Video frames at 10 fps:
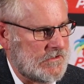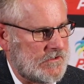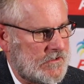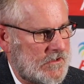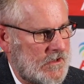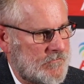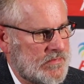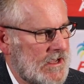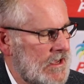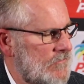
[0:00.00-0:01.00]
you know, a
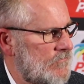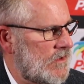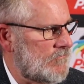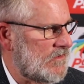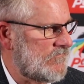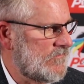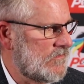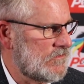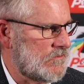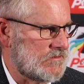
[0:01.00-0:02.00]
player being
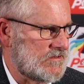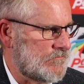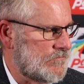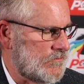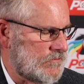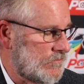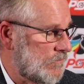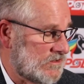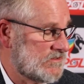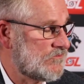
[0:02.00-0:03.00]
fielded who
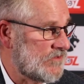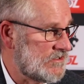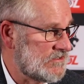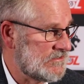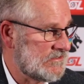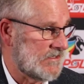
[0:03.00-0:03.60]
wasn't registered,